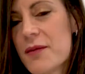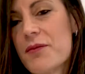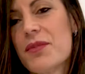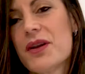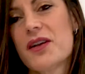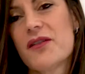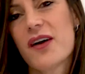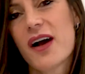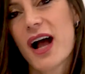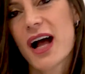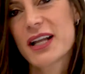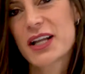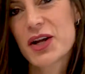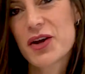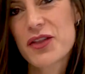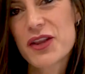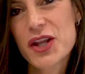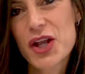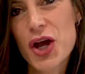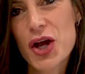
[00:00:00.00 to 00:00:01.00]
Bit of honey on
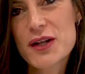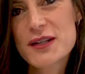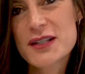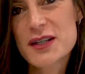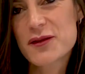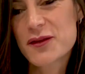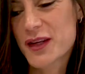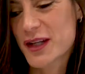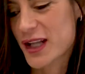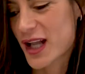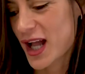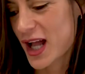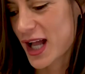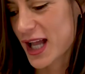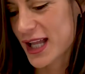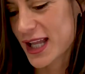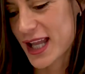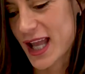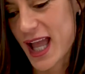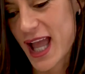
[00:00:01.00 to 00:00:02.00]
the oats if you
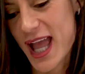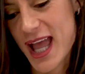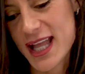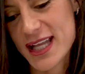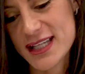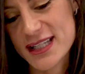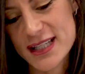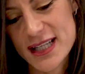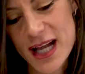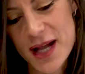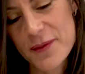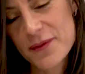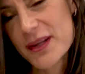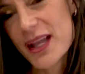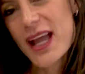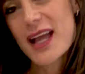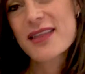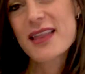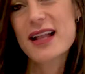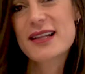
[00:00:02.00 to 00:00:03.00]
like, and
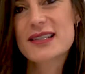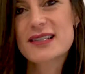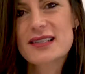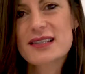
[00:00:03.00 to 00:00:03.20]
yeah,